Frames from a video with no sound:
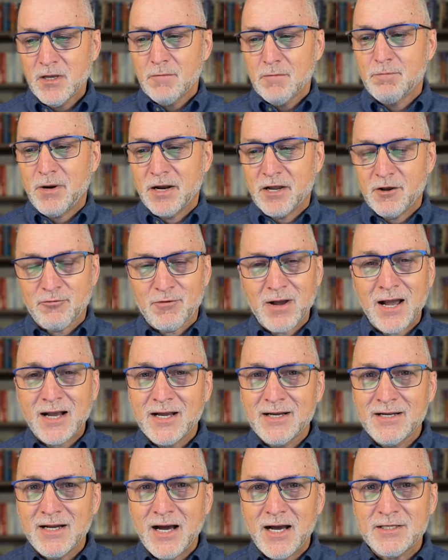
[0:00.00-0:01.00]
but he
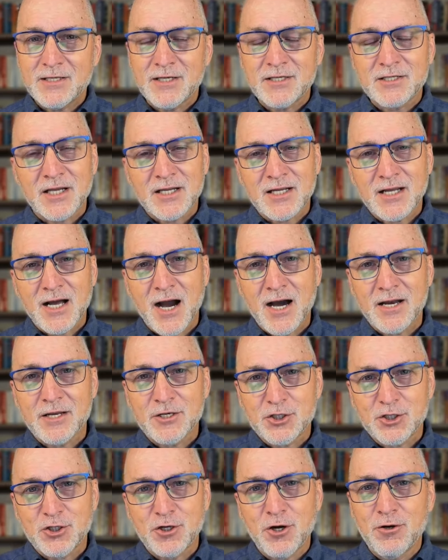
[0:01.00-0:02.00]
recognizes that God has
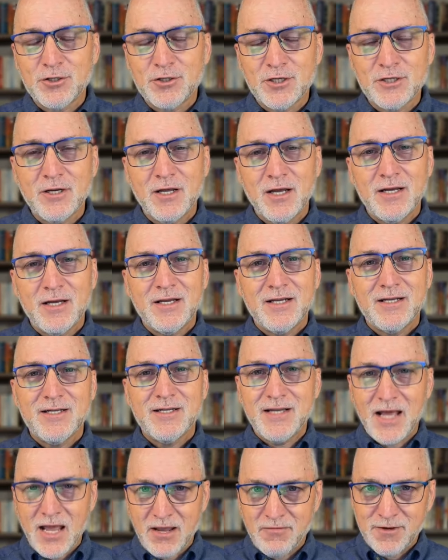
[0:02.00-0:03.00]
chosen
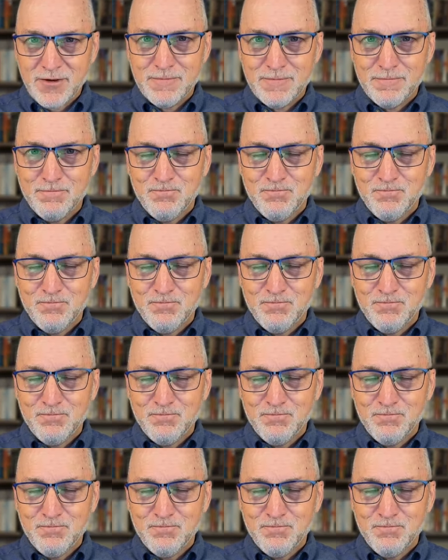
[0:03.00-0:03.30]
David,